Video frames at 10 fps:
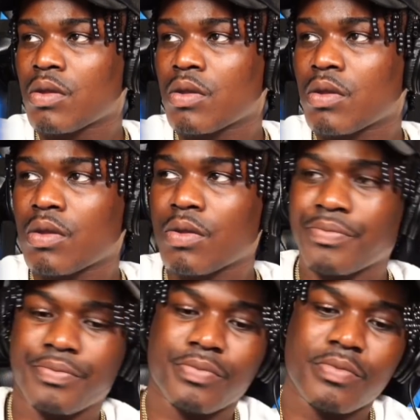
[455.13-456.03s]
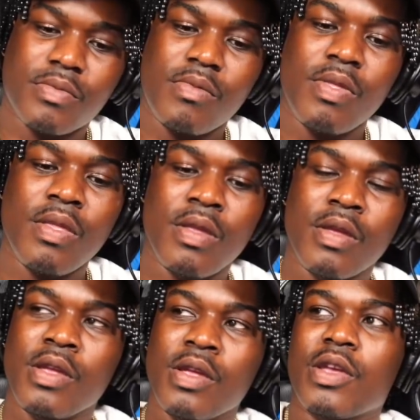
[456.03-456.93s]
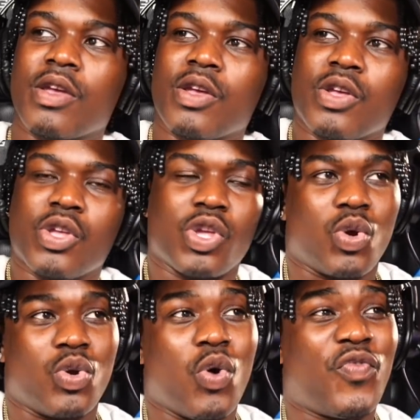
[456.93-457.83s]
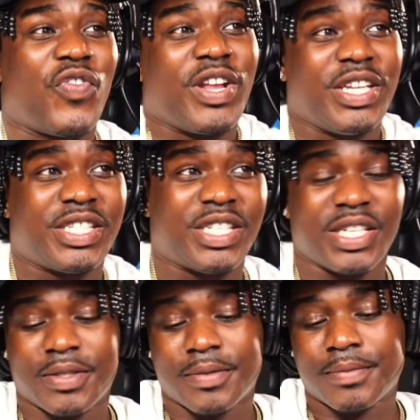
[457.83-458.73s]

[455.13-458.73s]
Yo, yo, yo, yo, yo, yo, yo, yo. Yo, no funny shit.